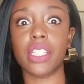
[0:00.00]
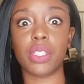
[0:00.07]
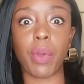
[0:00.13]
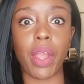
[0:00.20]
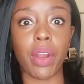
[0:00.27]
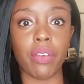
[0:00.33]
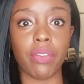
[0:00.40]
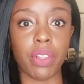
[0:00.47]
the
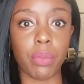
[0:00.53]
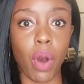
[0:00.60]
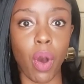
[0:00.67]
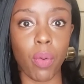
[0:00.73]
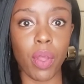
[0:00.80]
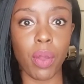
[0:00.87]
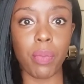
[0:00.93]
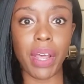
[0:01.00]
spare of the
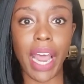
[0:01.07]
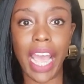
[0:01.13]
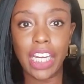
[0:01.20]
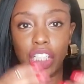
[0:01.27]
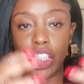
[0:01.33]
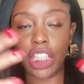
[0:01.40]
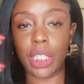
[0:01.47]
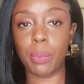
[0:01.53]
moment, but
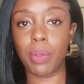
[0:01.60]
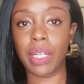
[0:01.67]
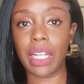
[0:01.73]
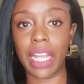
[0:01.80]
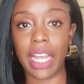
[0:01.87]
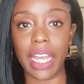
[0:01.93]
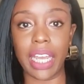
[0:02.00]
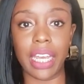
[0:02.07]
actually
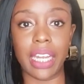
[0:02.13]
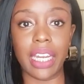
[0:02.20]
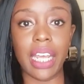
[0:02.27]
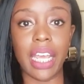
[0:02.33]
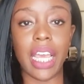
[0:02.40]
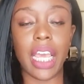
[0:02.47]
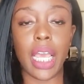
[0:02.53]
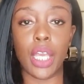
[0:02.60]
plan